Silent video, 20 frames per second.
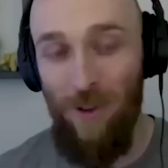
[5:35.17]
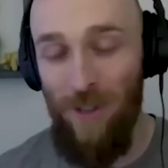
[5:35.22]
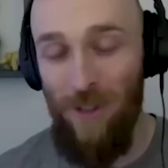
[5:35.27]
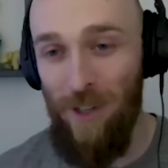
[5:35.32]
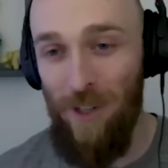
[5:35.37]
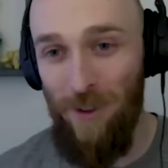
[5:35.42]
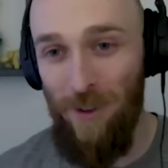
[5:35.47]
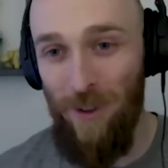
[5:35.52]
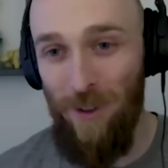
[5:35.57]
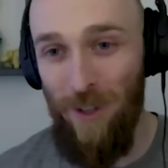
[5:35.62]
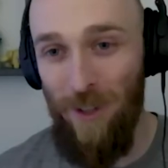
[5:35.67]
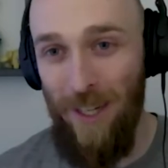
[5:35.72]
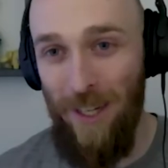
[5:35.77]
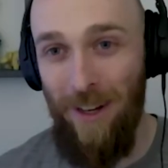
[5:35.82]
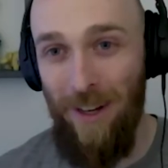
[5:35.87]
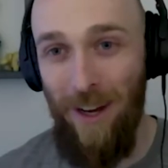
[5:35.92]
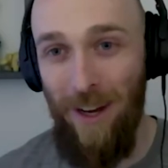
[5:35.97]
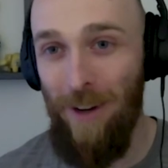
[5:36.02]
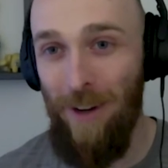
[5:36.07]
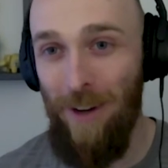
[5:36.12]
i'll send you the
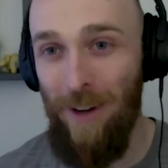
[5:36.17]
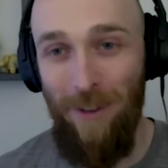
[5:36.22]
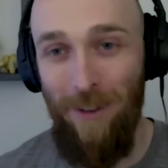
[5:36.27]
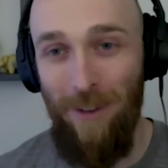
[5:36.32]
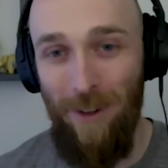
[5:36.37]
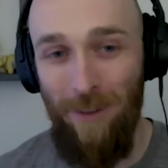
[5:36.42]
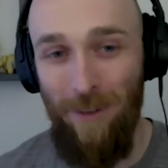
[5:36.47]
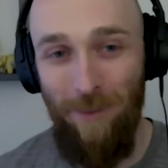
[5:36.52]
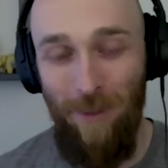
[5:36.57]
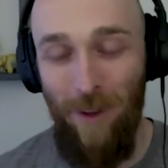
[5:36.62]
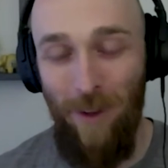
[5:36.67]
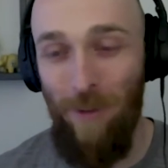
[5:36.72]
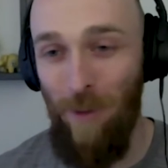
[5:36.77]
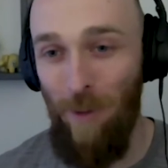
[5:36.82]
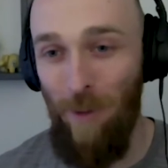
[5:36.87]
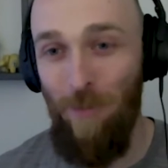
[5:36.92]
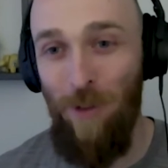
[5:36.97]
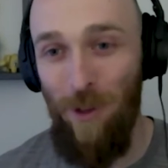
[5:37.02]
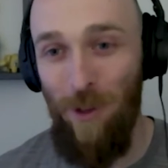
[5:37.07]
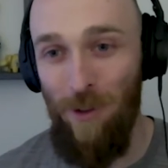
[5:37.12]
link I, okay.
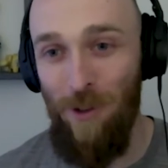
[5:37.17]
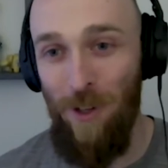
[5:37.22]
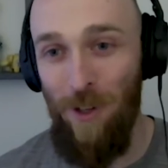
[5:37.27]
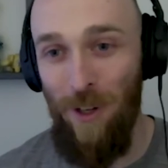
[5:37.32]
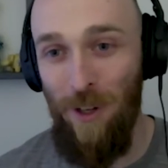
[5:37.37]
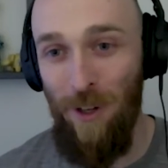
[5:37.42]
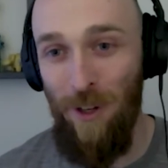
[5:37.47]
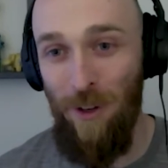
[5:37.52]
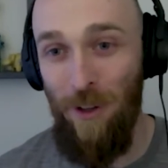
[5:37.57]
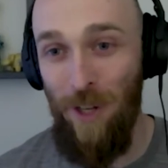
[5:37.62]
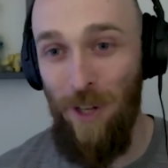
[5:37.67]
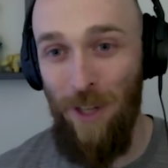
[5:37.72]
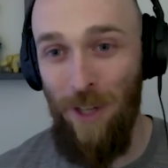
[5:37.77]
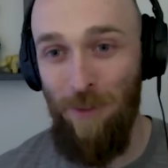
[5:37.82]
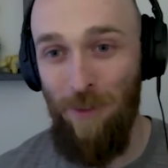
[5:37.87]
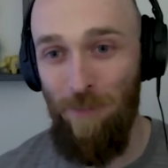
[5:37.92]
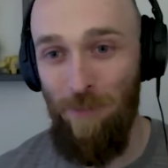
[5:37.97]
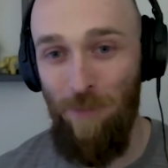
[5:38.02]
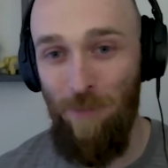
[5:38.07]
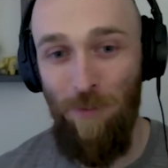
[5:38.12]
there's a like
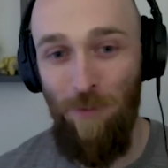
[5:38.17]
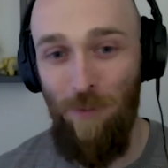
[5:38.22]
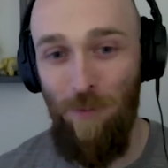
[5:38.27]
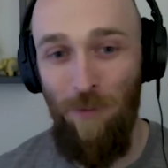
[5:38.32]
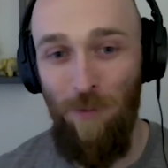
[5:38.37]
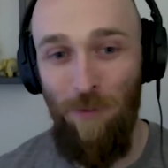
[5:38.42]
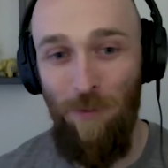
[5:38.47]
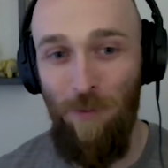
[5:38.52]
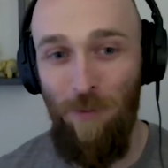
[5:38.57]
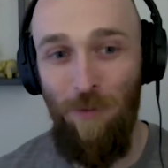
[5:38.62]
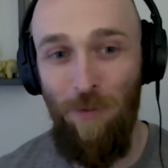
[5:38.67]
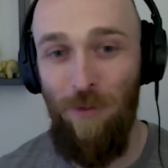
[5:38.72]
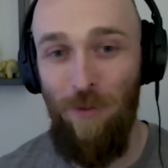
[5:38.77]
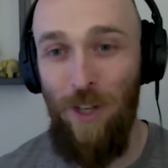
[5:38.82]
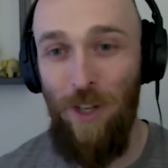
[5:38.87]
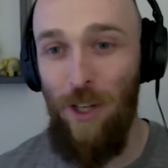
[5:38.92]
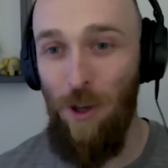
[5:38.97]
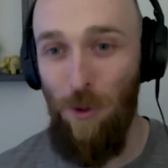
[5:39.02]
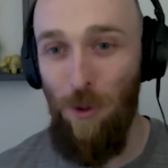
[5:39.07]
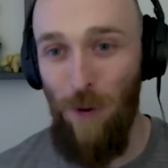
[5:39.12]
a
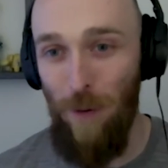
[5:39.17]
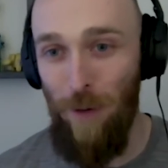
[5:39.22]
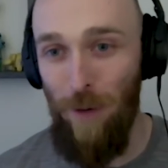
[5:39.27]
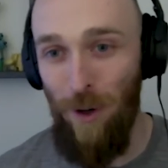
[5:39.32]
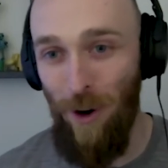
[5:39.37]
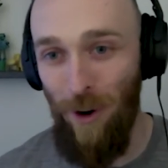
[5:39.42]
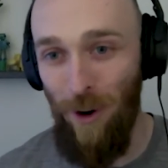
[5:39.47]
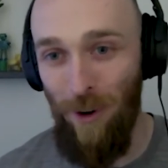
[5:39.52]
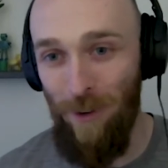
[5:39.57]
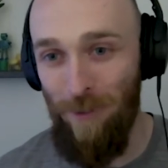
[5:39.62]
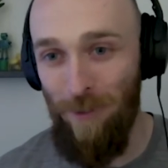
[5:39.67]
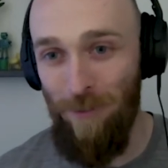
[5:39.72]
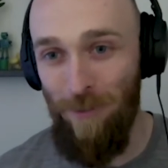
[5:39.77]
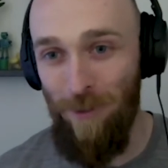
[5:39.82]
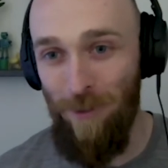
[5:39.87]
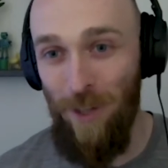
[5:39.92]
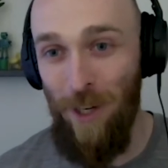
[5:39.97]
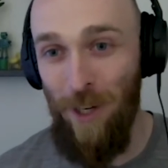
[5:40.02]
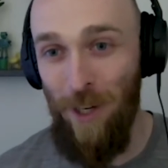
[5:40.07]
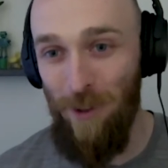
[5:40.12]
video webinar
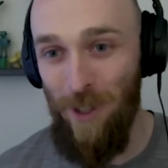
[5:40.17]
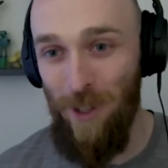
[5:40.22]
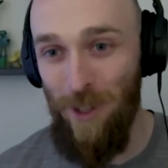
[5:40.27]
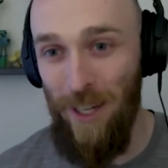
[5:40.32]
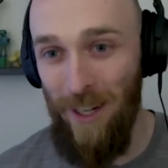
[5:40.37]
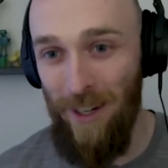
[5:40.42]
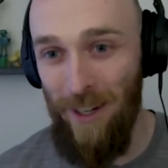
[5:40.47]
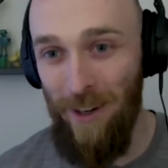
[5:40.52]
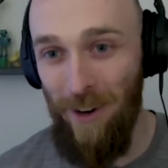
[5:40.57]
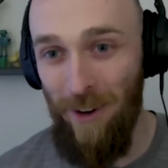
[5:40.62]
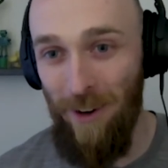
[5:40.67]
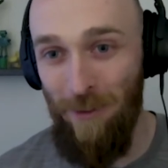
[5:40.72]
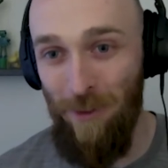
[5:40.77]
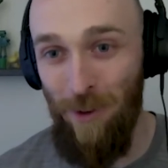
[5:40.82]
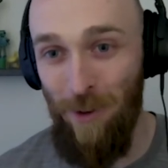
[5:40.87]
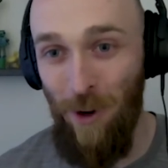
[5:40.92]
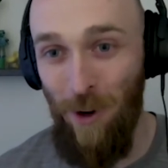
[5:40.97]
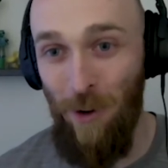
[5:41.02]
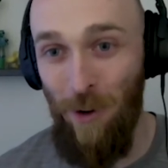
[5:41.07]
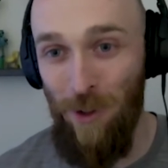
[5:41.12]
later today
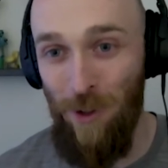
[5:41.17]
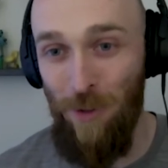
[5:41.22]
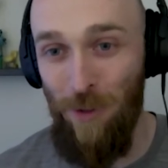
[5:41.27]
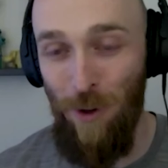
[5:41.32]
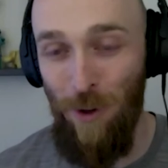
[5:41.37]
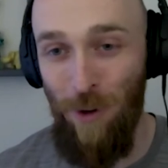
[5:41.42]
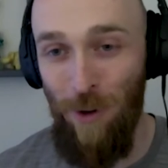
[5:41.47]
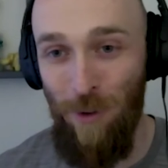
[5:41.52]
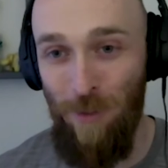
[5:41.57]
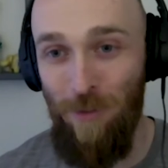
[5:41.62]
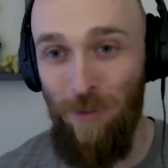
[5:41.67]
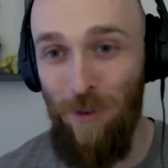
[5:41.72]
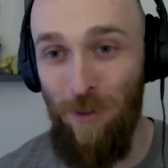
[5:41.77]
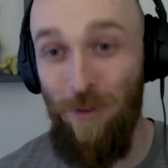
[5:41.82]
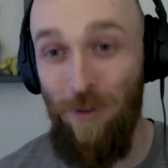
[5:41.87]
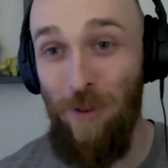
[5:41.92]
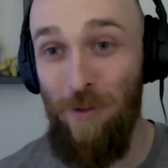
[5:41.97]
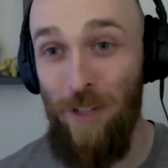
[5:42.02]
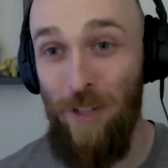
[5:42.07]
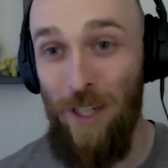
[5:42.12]
for College Pro for
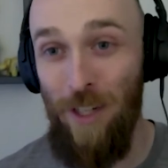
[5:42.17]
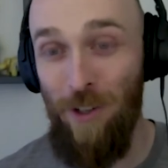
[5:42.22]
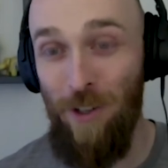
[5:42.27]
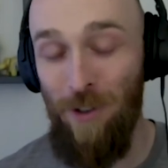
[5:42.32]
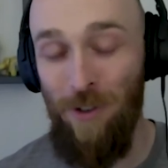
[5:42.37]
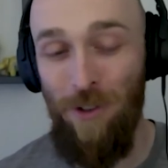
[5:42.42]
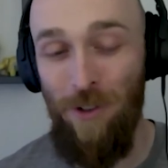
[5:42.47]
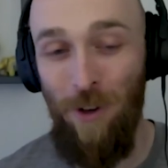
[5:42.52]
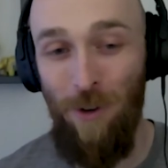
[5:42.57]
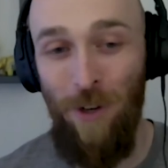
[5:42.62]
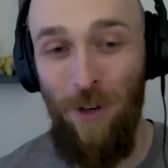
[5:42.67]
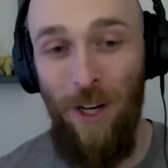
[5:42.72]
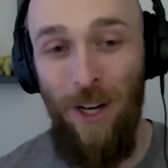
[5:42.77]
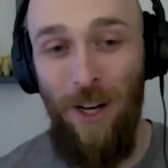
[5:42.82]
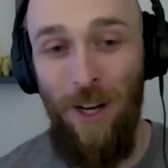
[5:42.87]
50 years. So